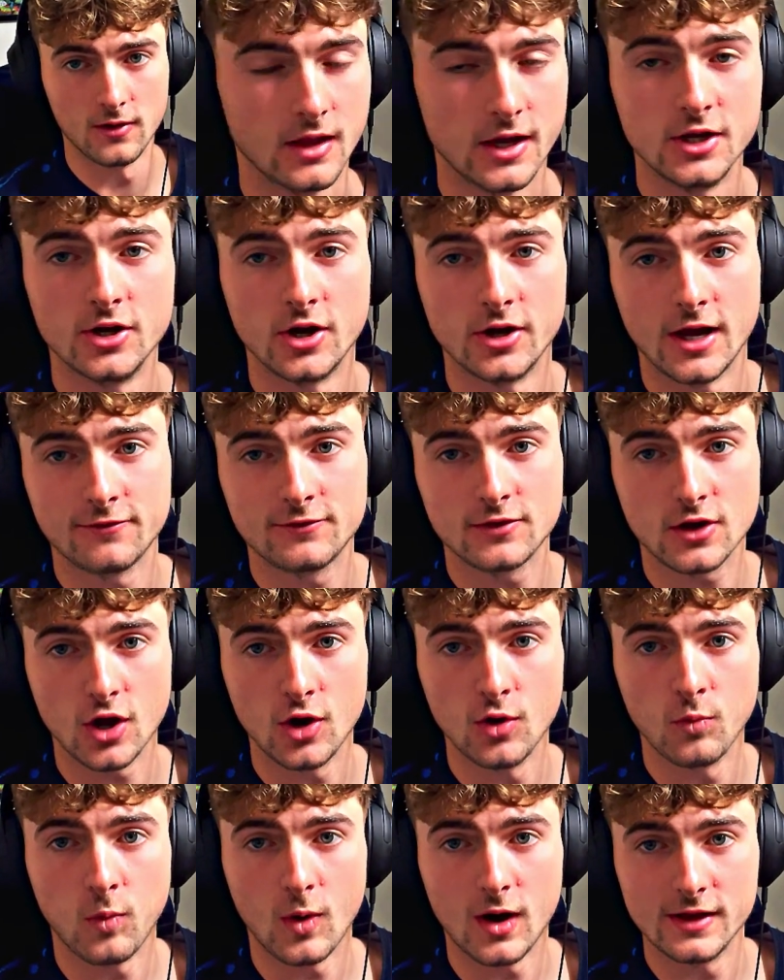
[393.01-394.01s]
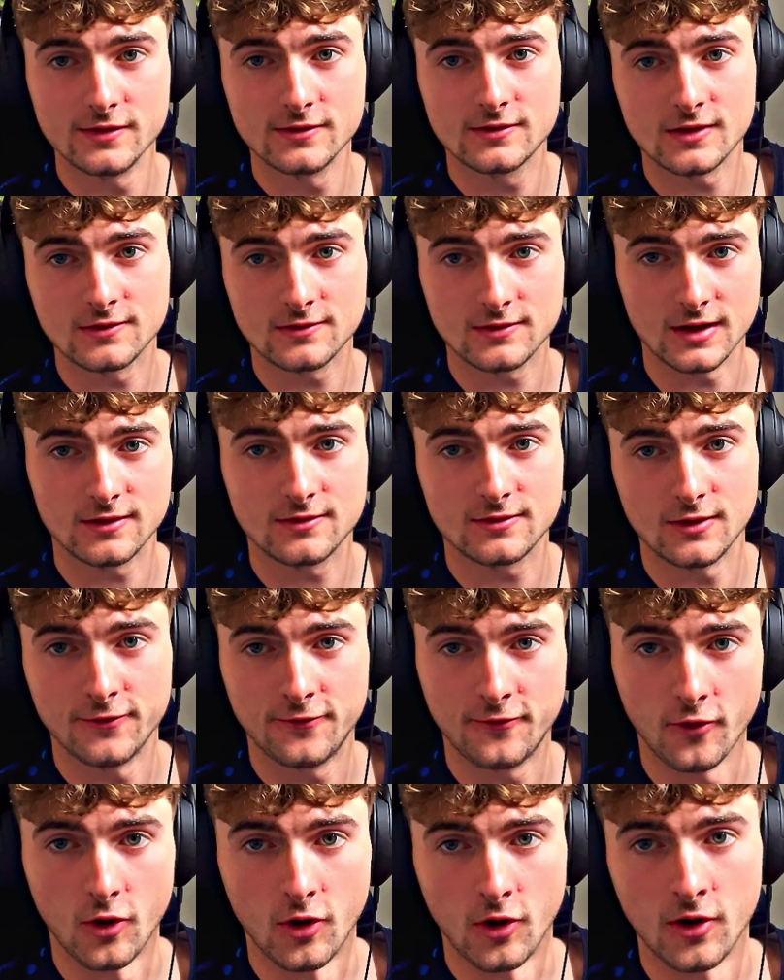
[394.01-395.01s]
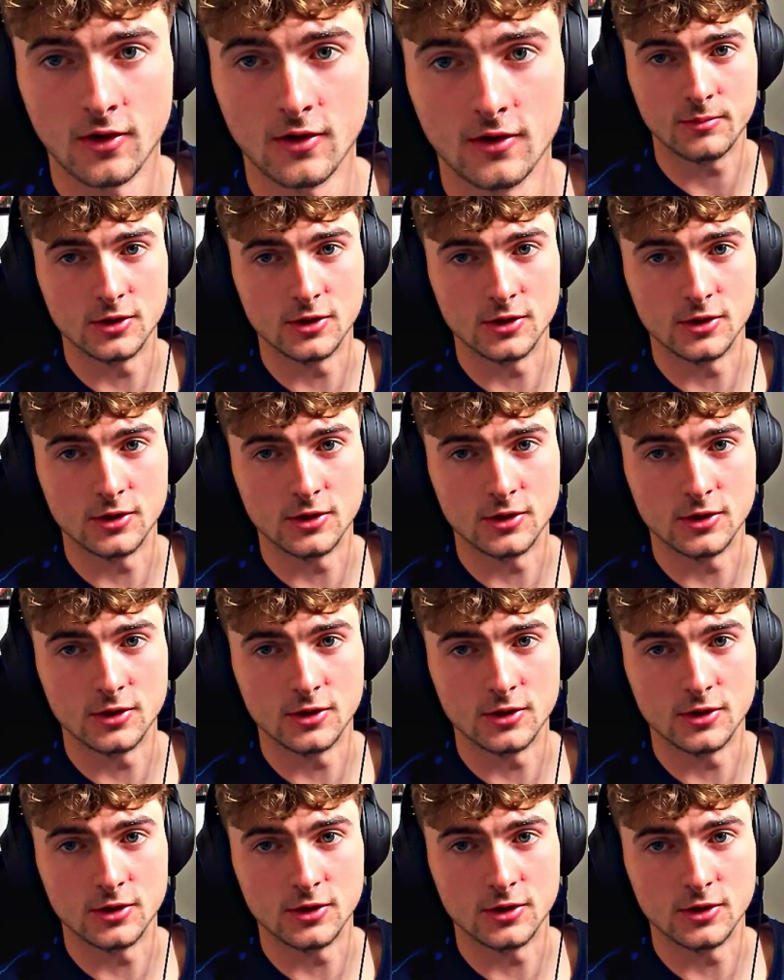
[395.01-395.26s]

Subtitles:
Like, you don't have to go 1 to 6 to 4,